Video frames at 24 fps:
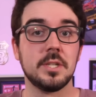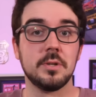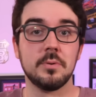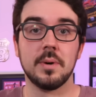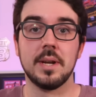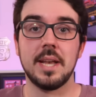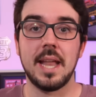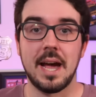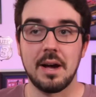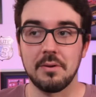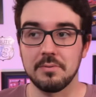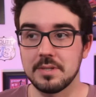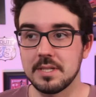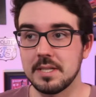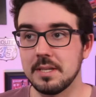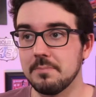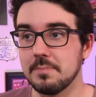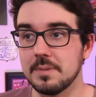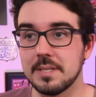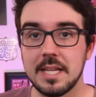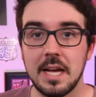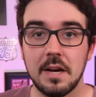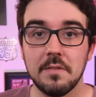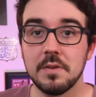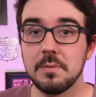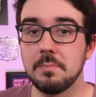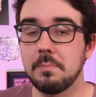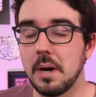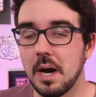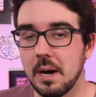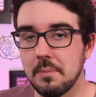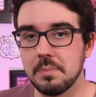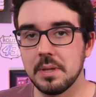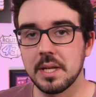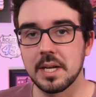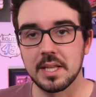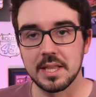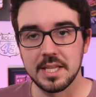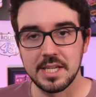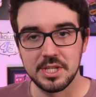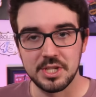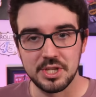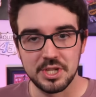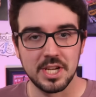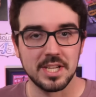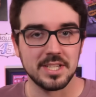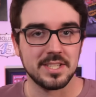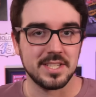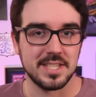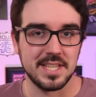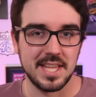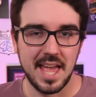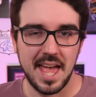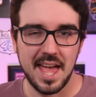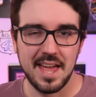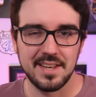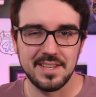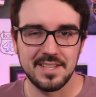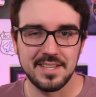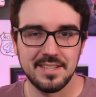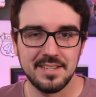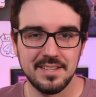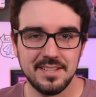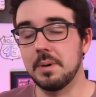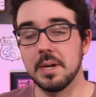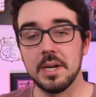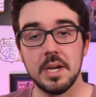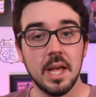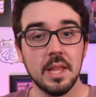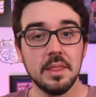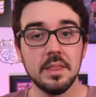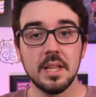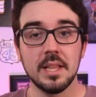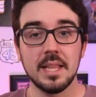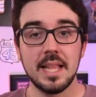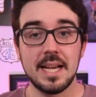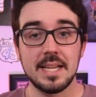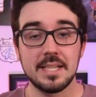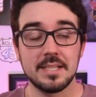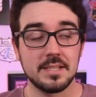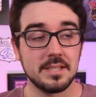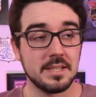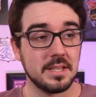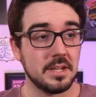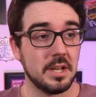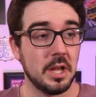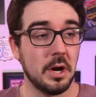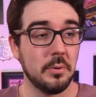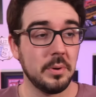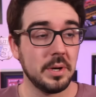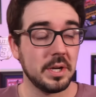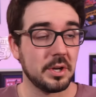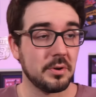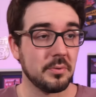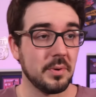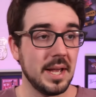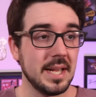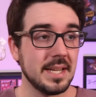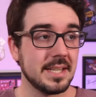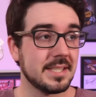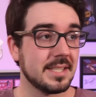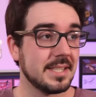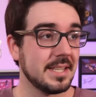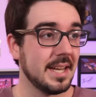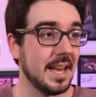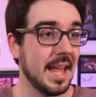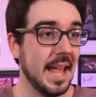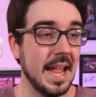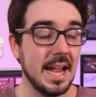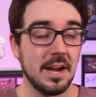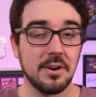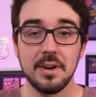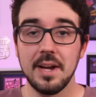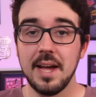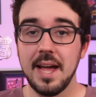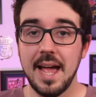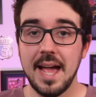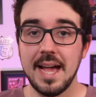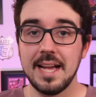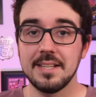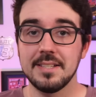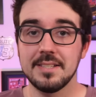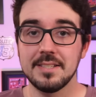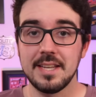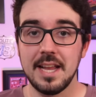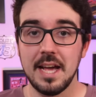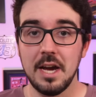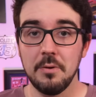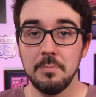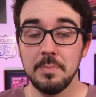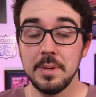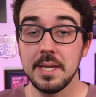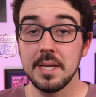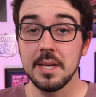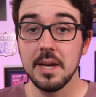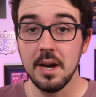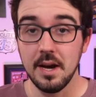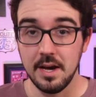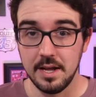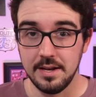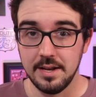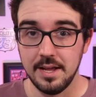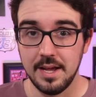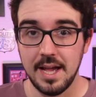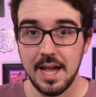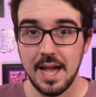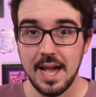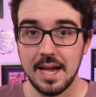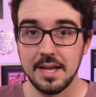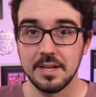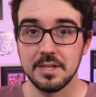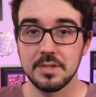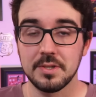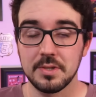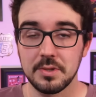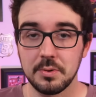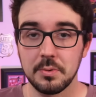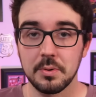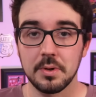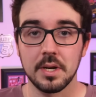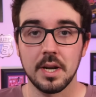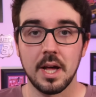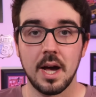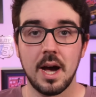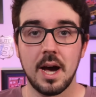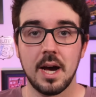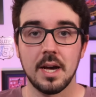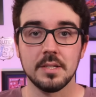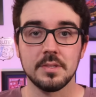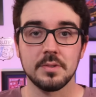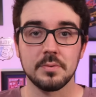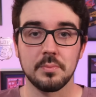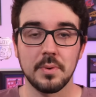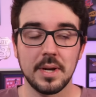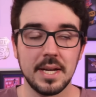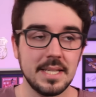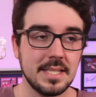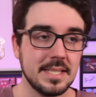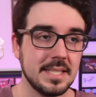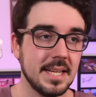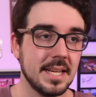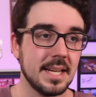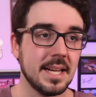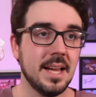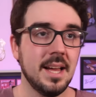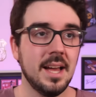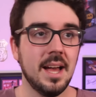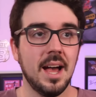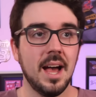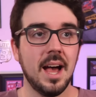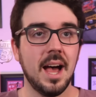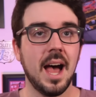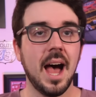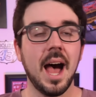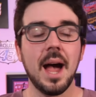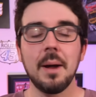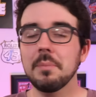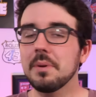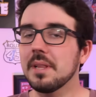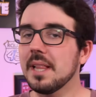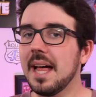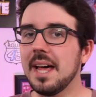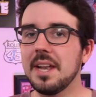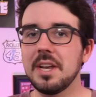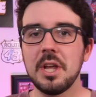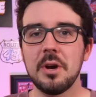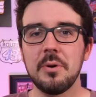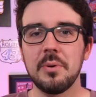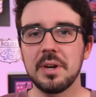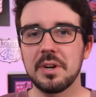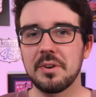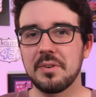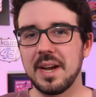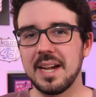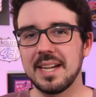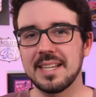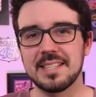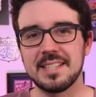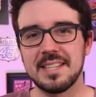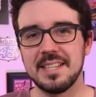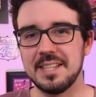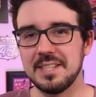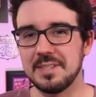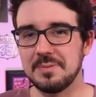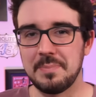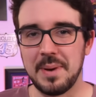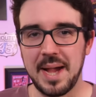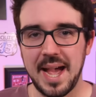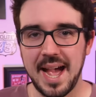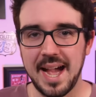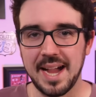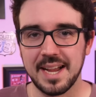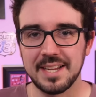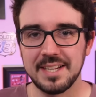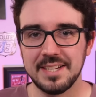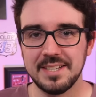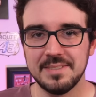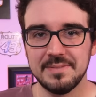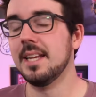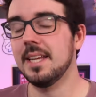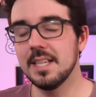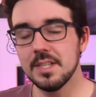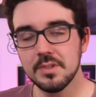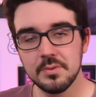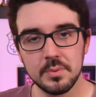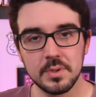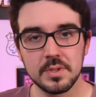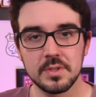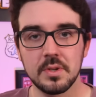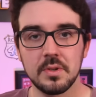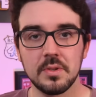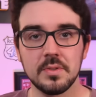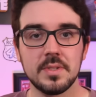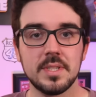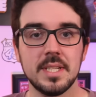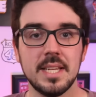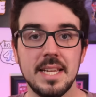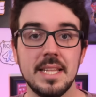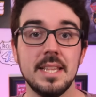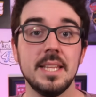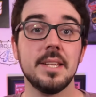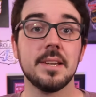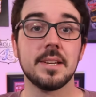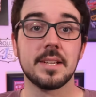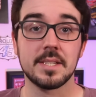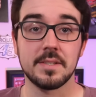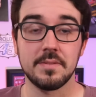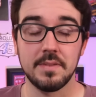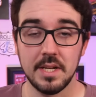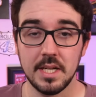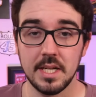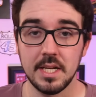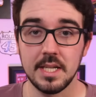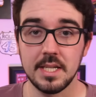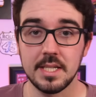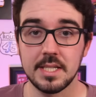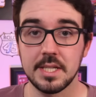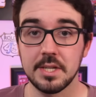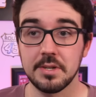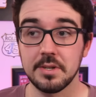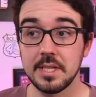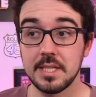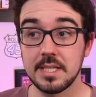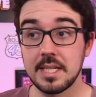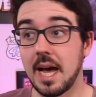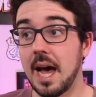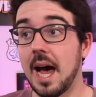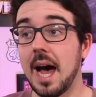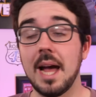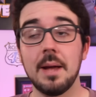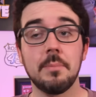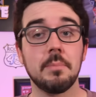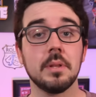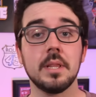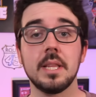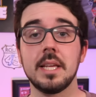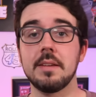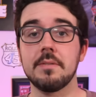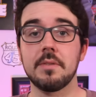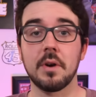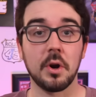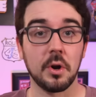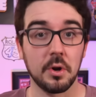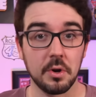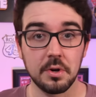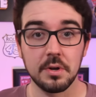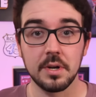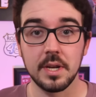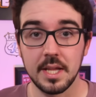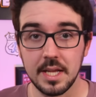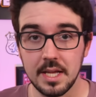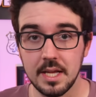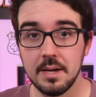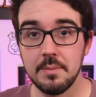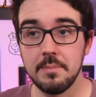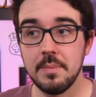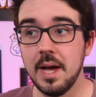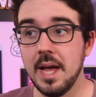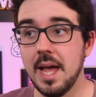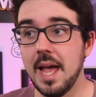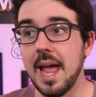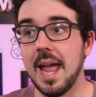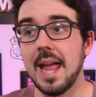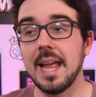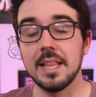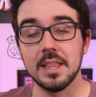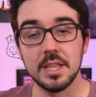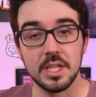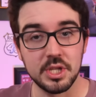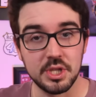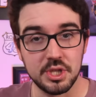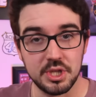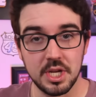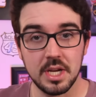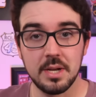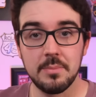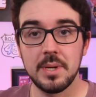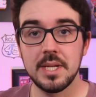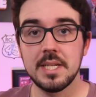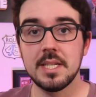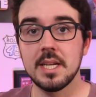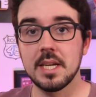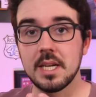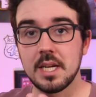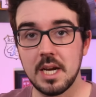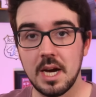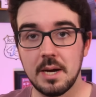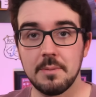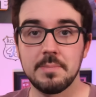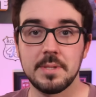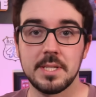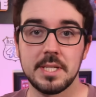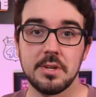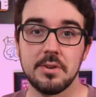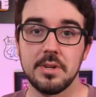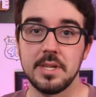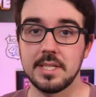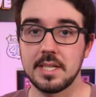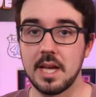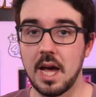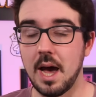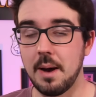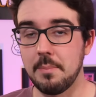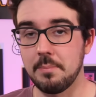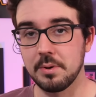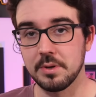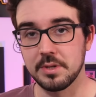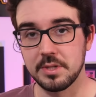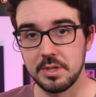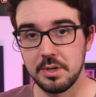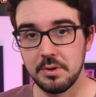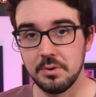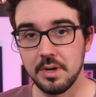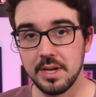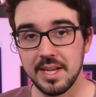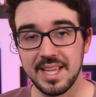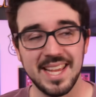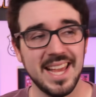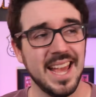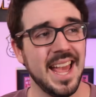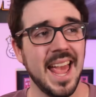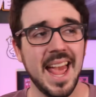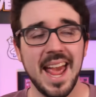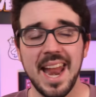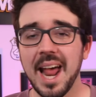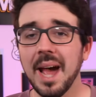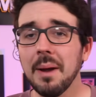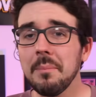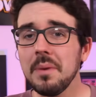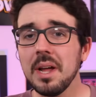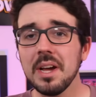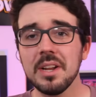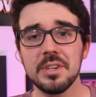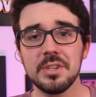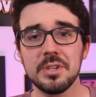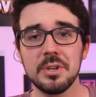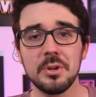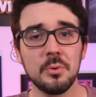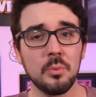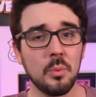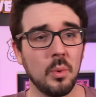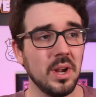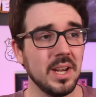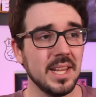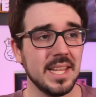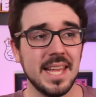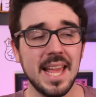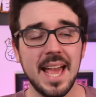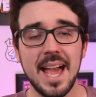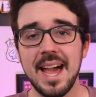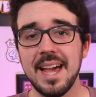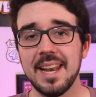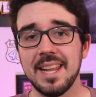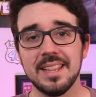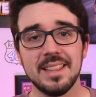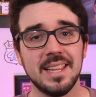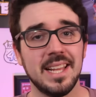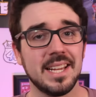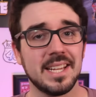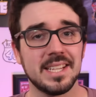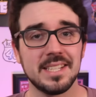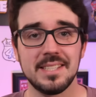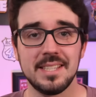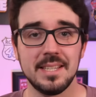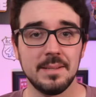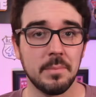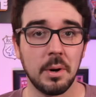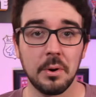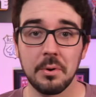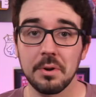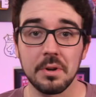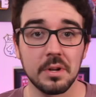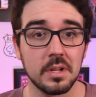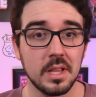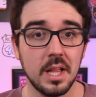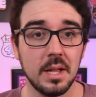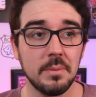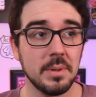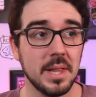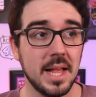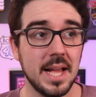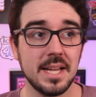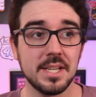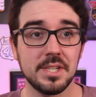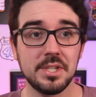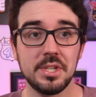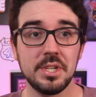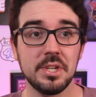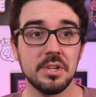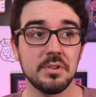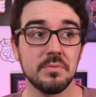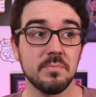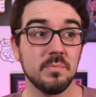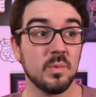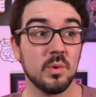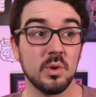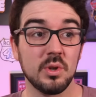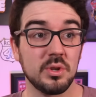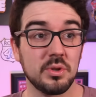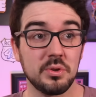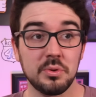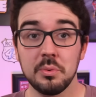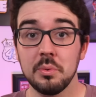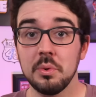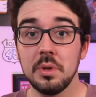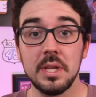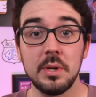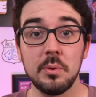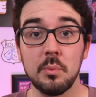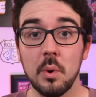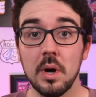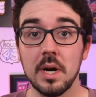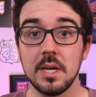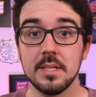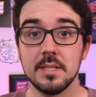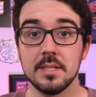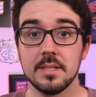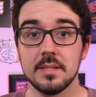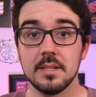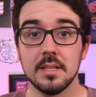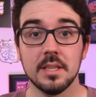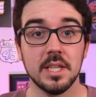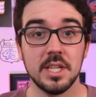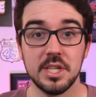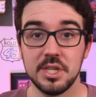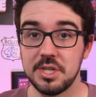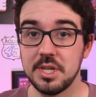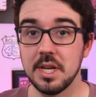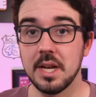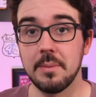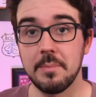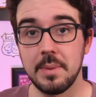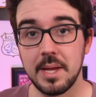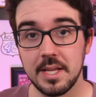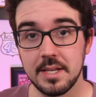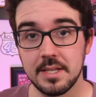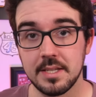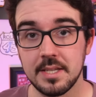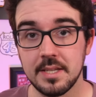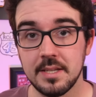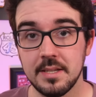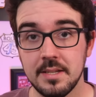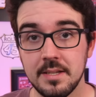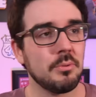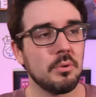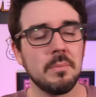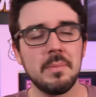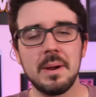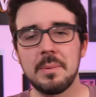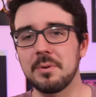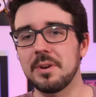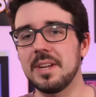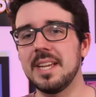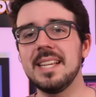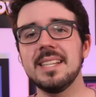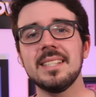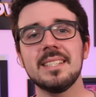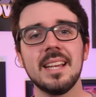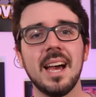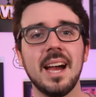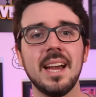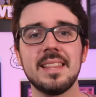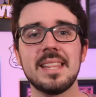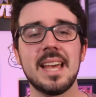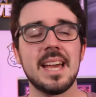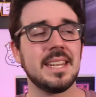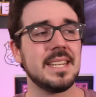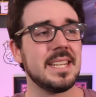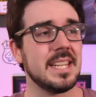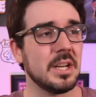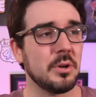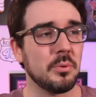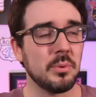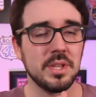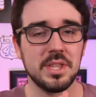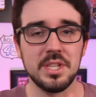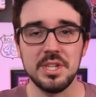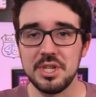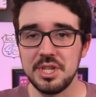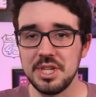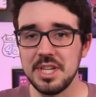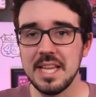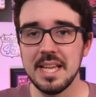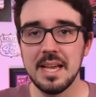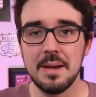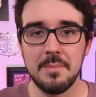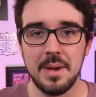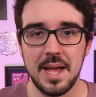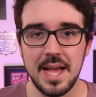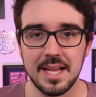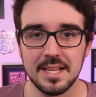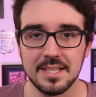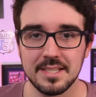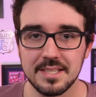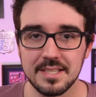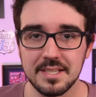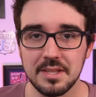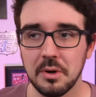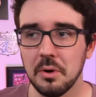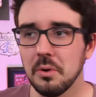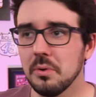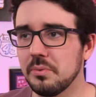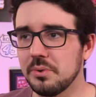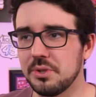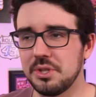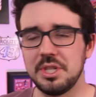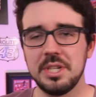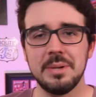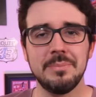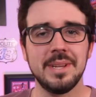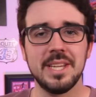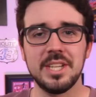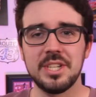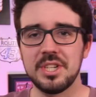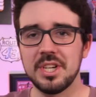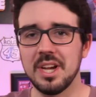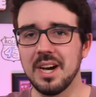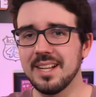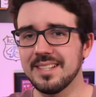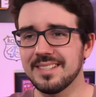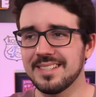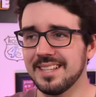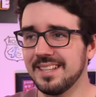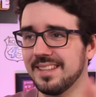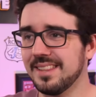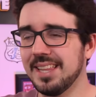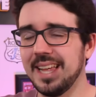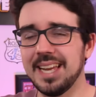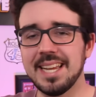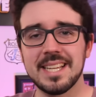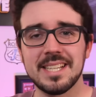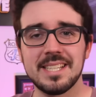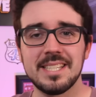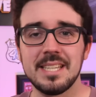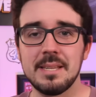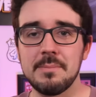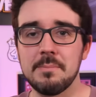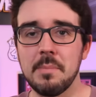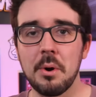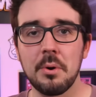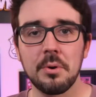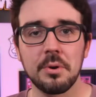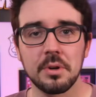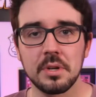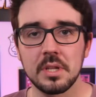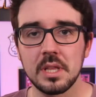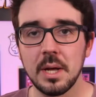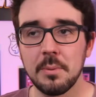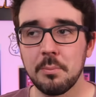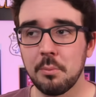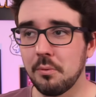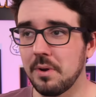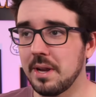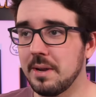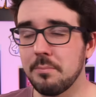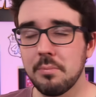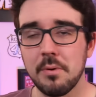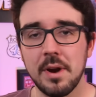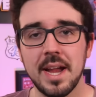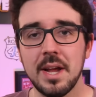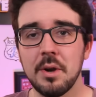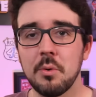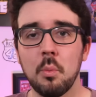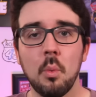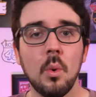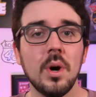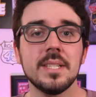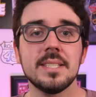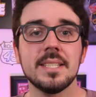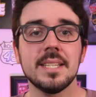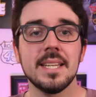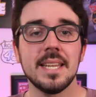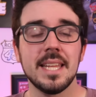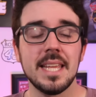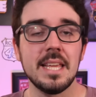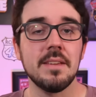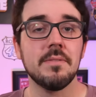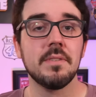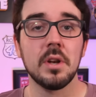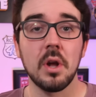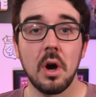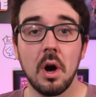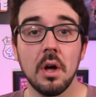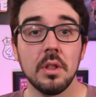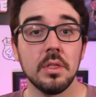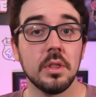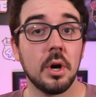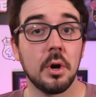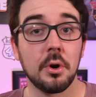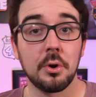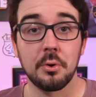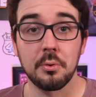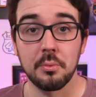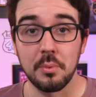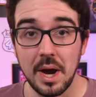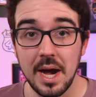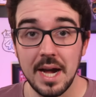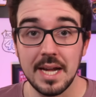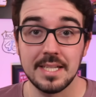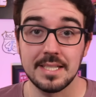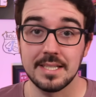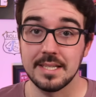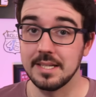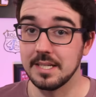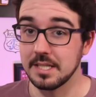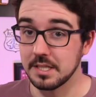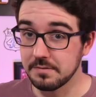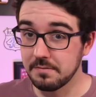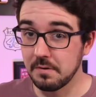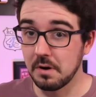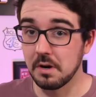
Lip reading: to announce themselves publicly just yet. But nonetheless, the Noah Gregson era has now begun at Stewart-Haas Racing. I'm glad Noah Gregson is back. His results in the Xfinity Series, I believe, earned him a legitimate Cup Series opportunity. And I'm not sure what he had at Legacy Motor Club last year truly was legitimate. Remember, he signed that deal with GMS. The whole Jimmy Johnson Legacy Motor Club rebrand wasn't even on the horizon, as